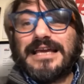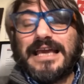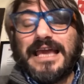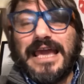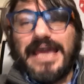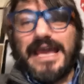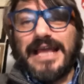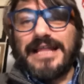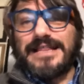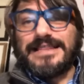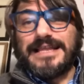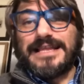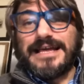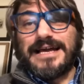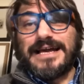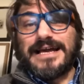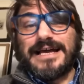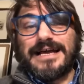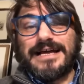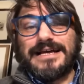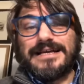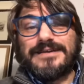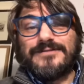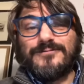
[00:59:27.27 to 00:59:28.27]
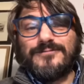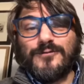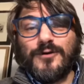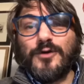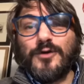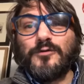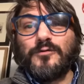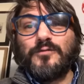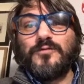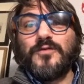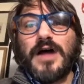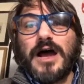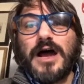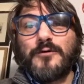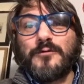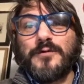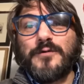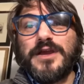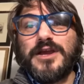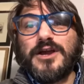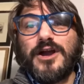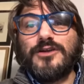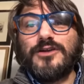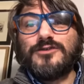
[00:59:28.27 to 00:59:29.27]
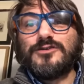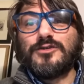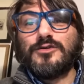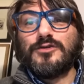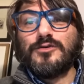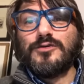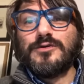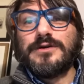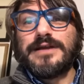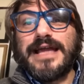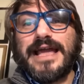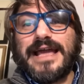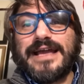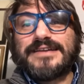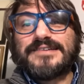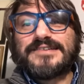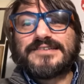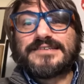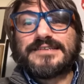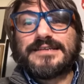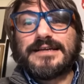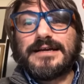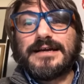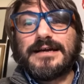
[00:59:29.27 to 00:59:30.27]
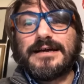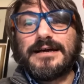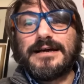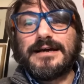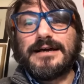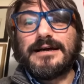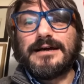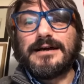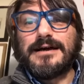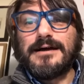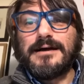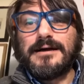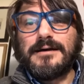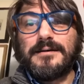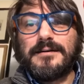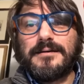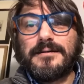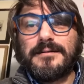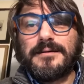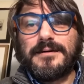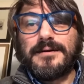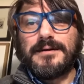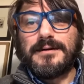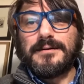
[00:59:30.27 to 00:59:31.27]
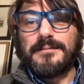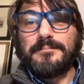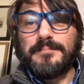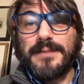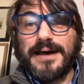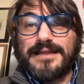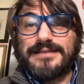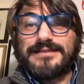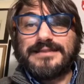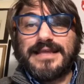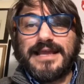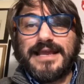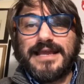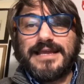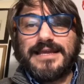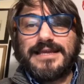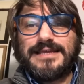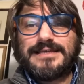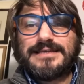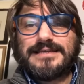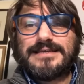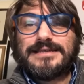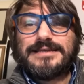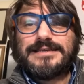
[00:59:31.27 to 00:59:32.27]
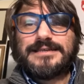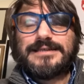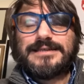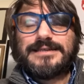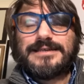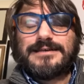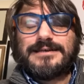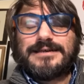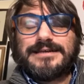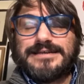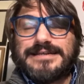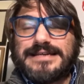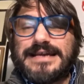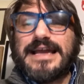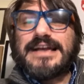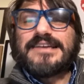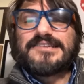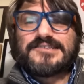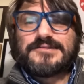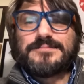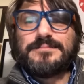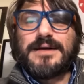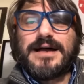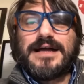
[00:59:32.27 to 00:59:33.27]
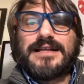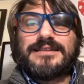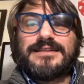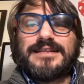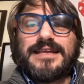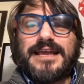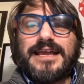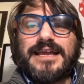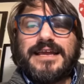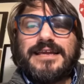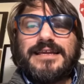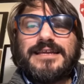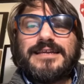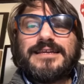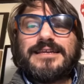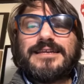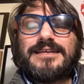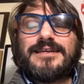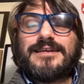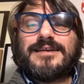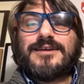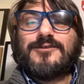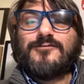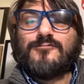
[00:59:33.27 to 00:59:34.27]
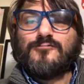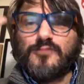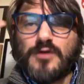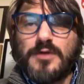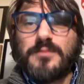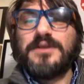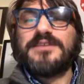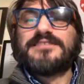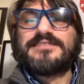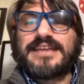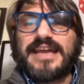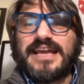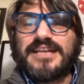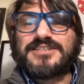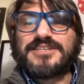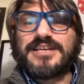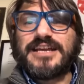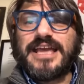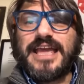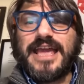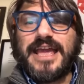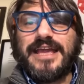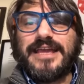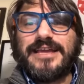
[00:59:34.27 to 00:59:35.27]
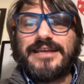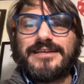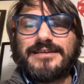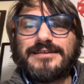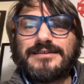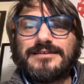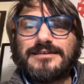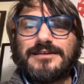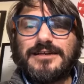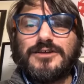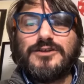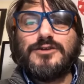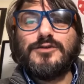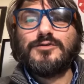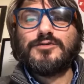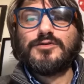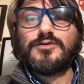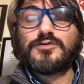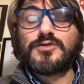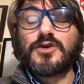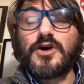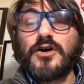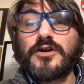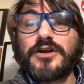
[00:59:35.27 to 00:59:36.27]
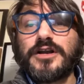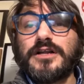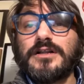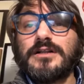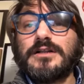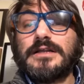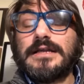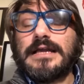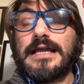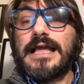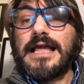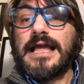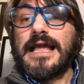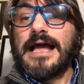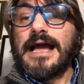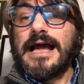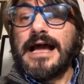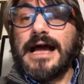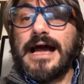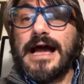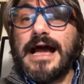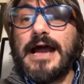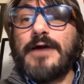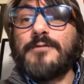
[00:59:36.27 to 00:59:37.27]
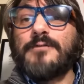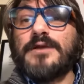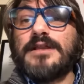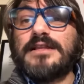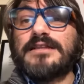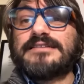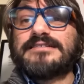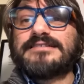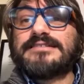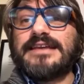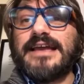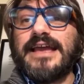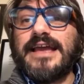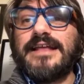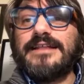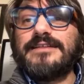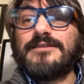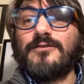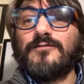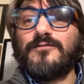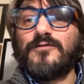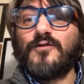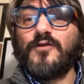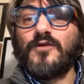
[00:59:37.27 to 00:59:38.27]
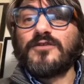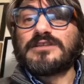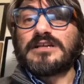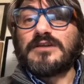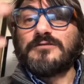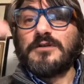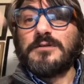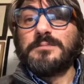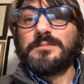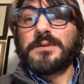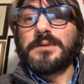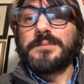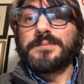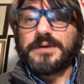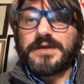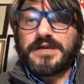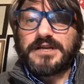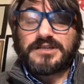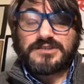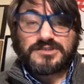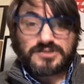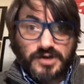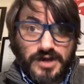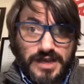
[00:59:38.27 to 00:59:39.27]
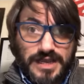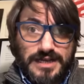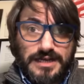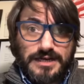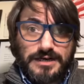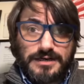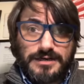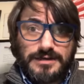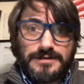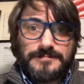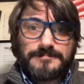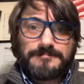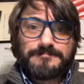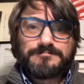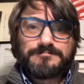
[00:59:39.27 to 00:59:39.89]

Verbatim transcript: And what are we going to do next Monday? Next Monday, we will sketch again. A new tutorial. I will send, of course, I will prepare a trailer.